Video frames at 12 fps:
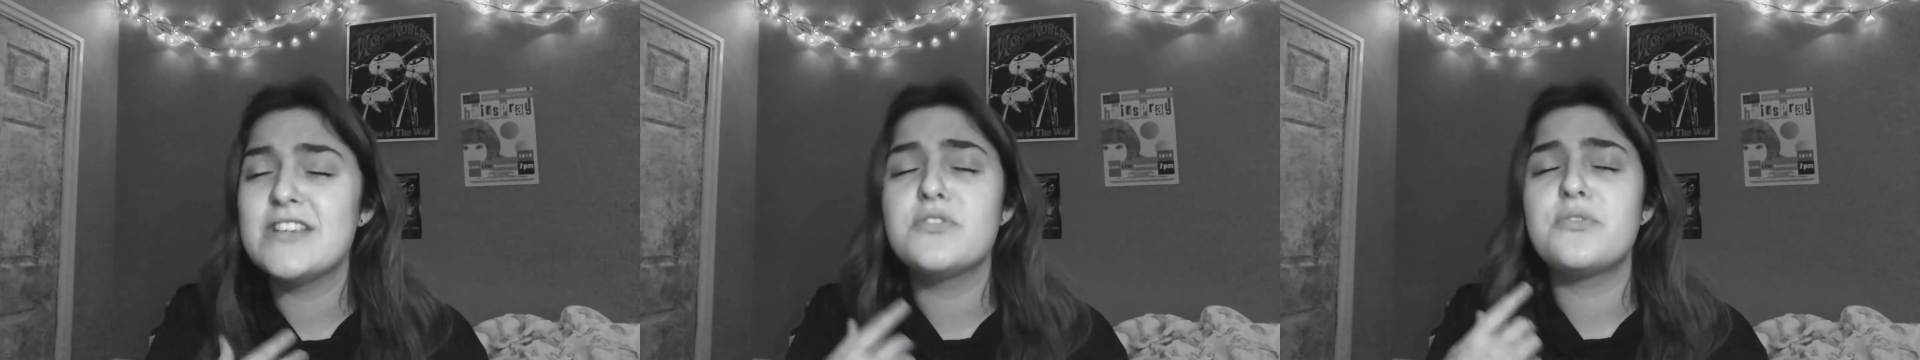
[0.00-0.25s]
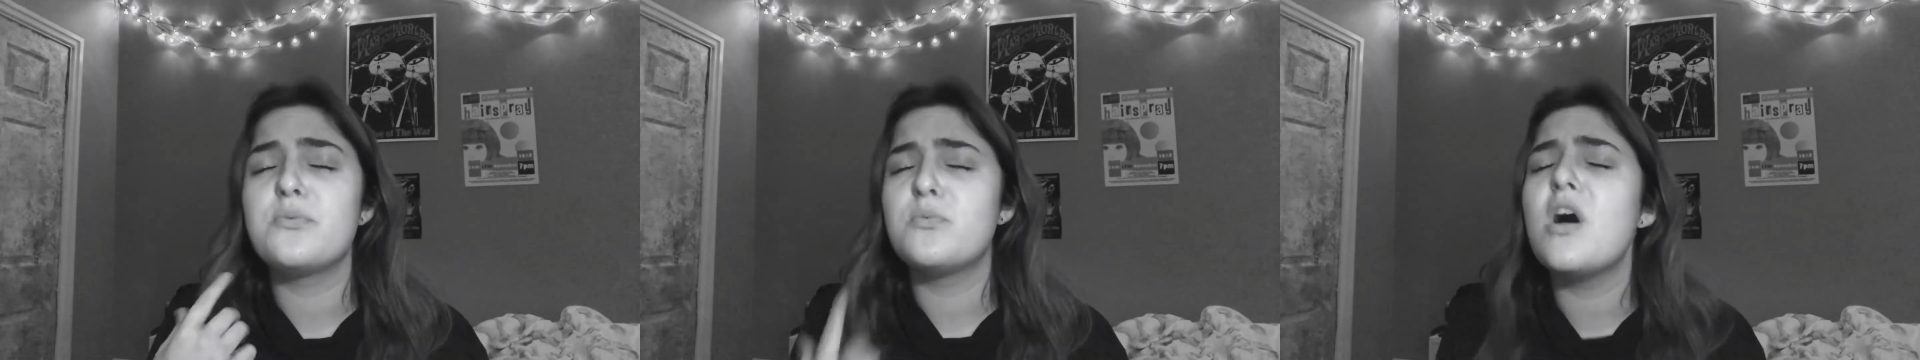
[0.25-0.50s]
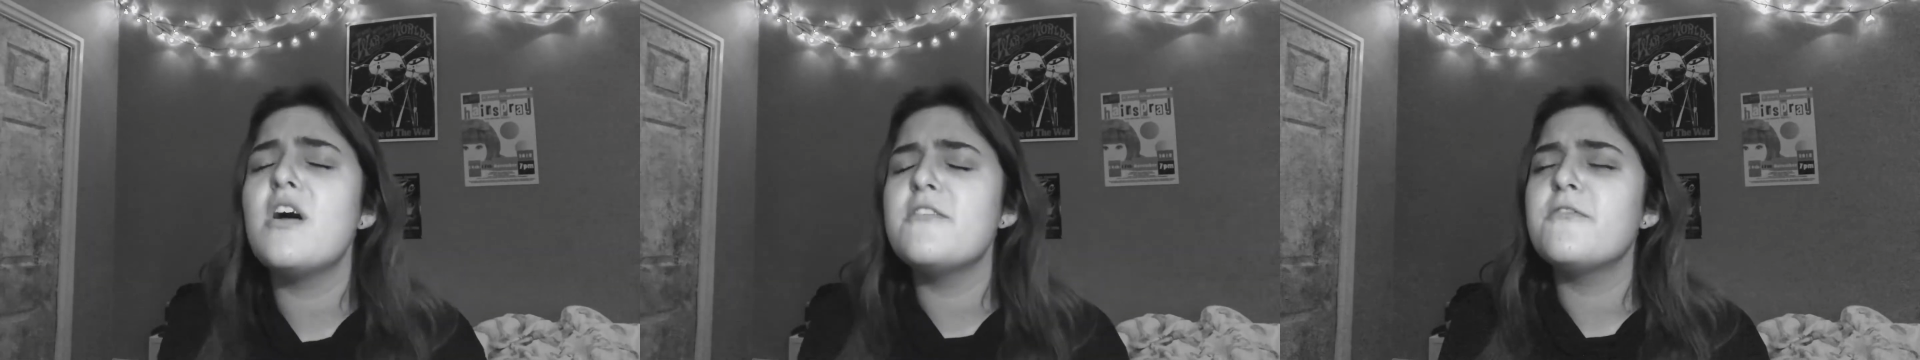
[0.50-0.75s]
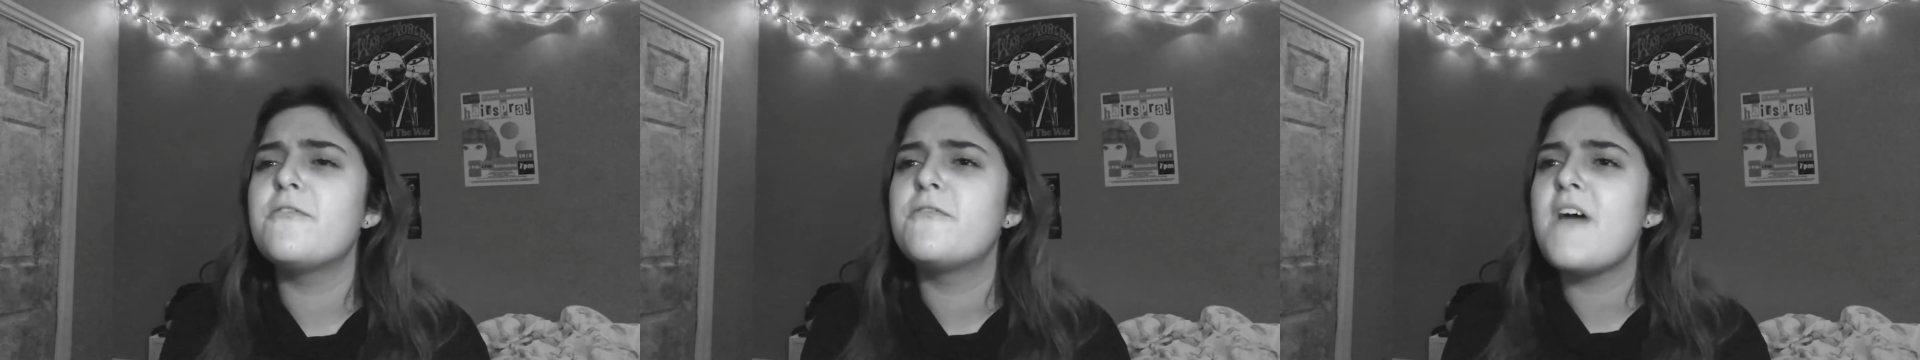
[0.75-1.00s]
and
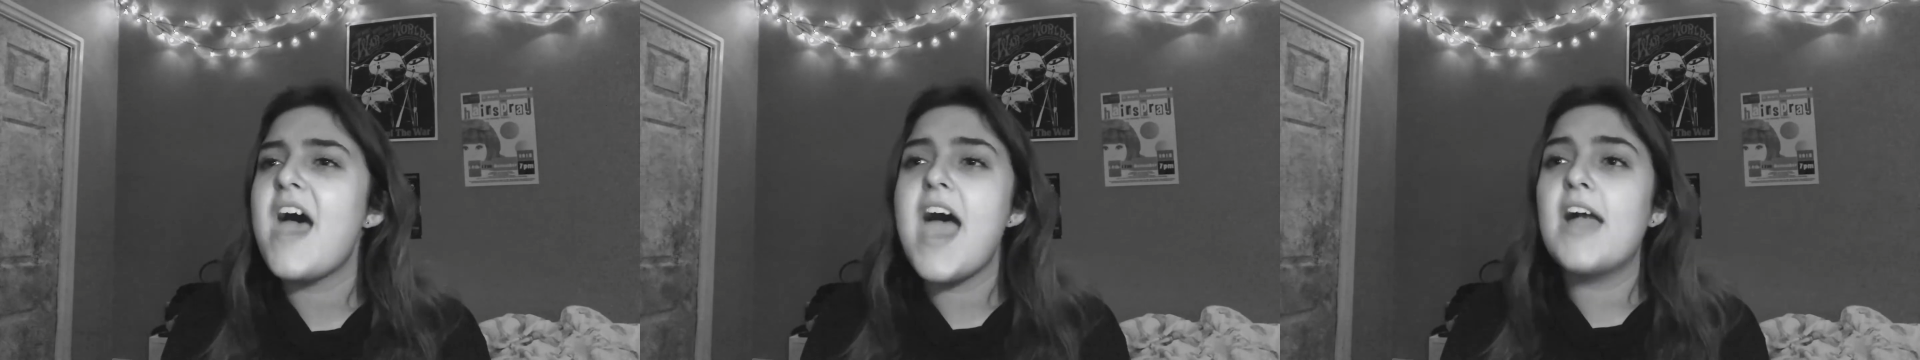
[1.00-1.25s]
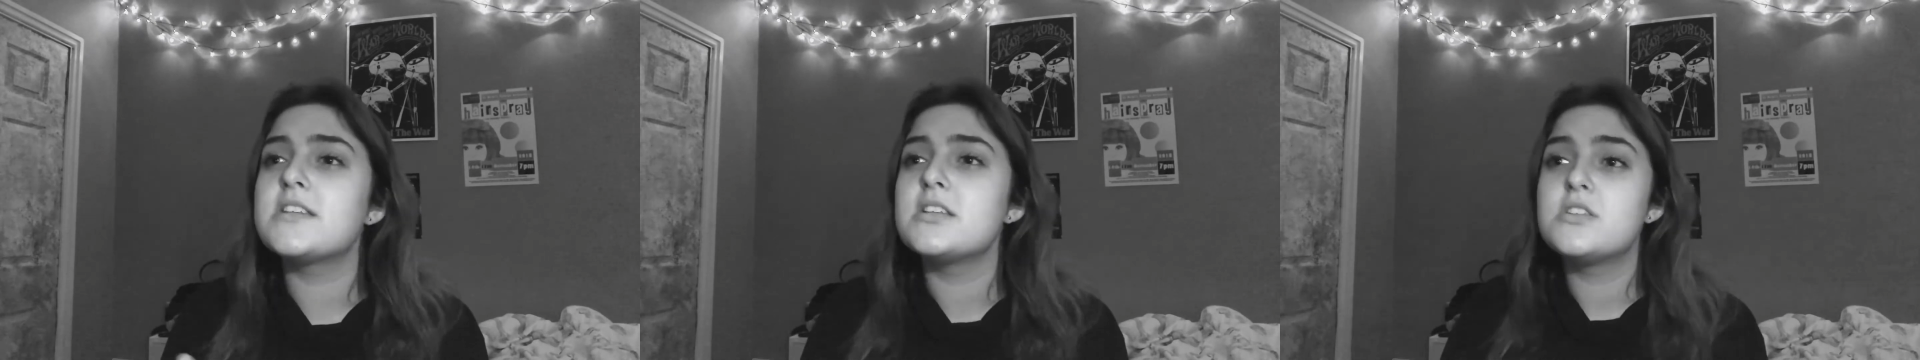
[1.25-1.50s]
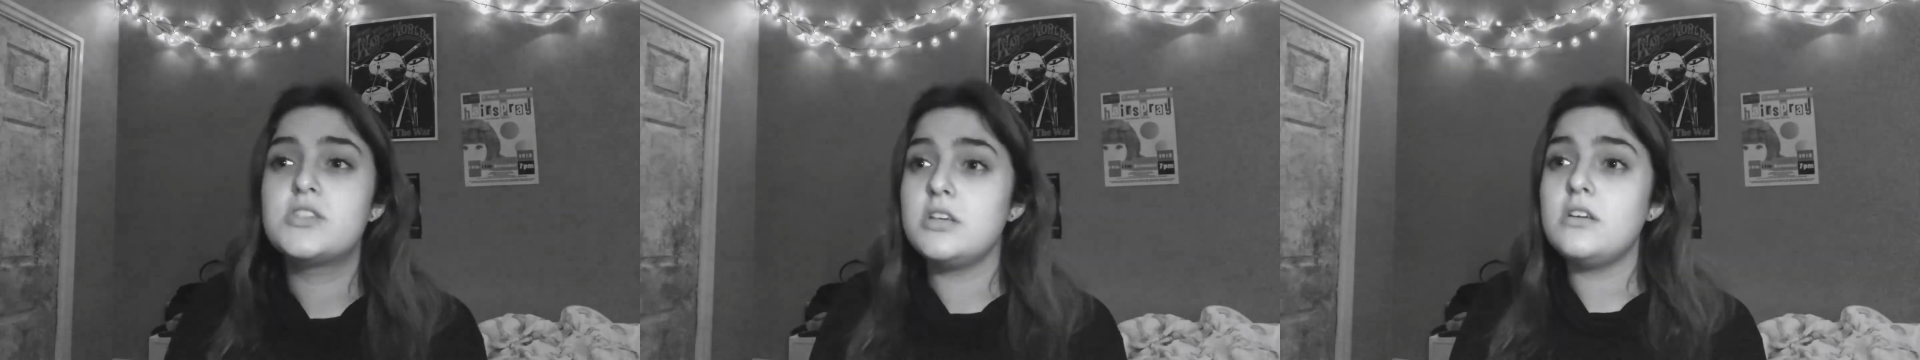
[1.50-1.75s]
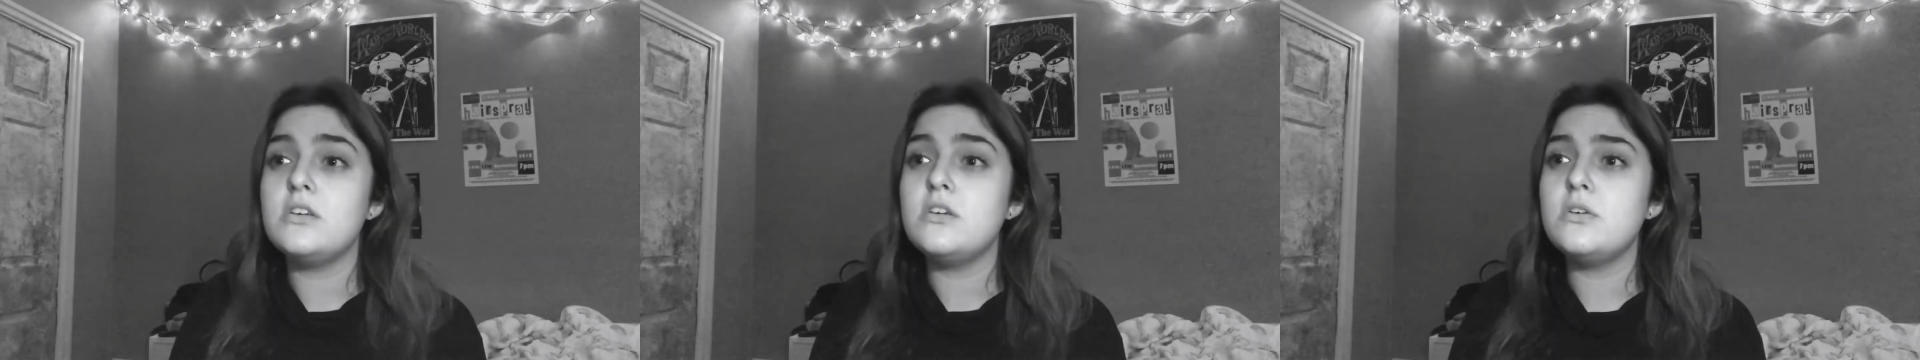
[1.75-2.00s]
one fact
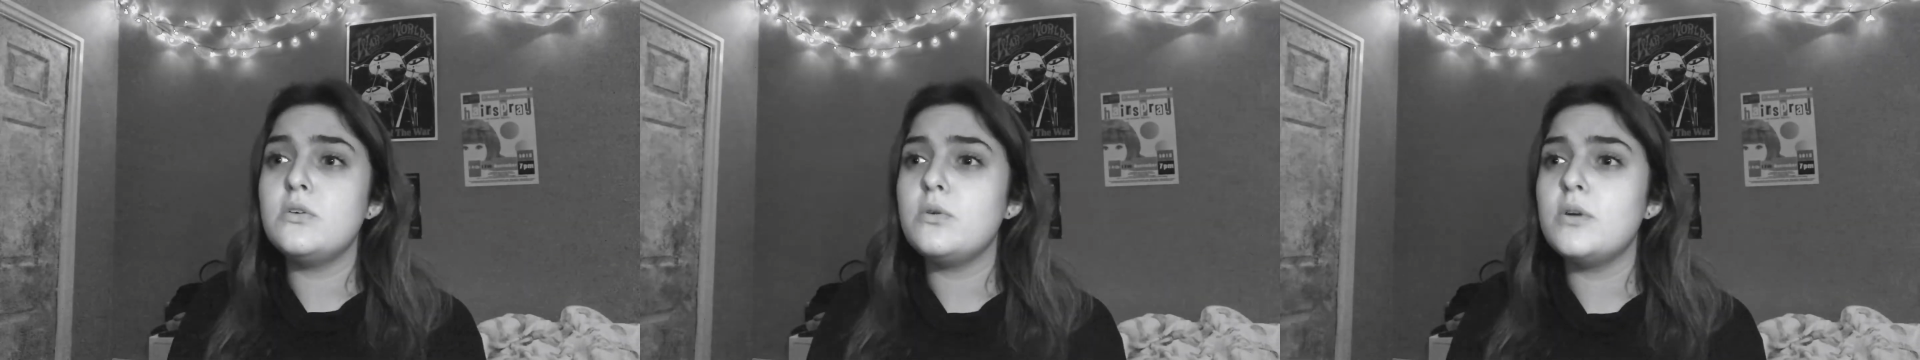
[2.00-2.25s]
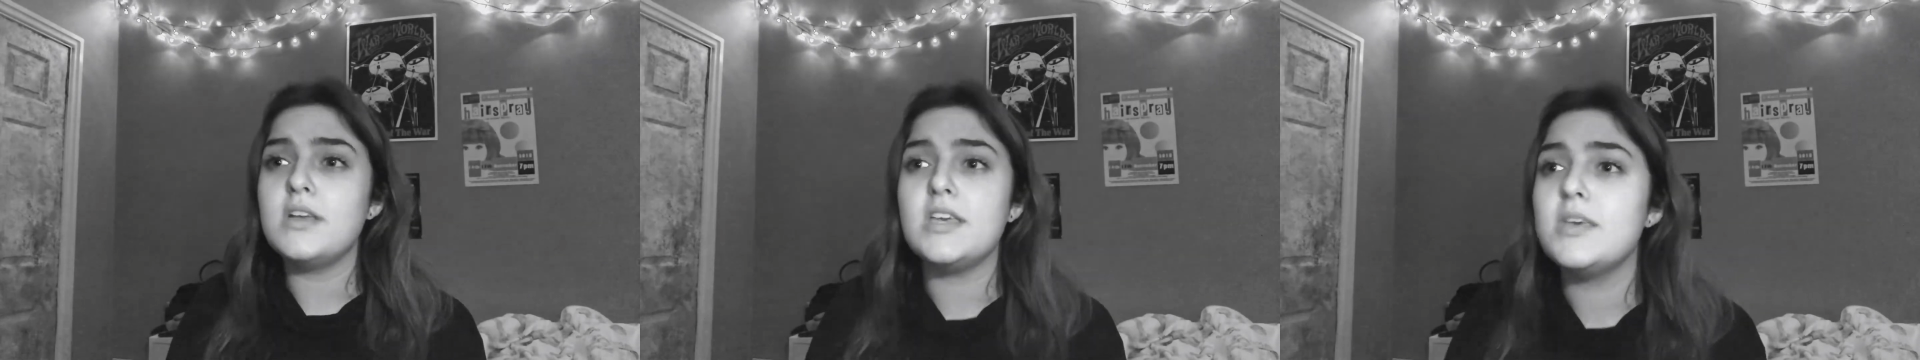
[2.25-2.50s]
to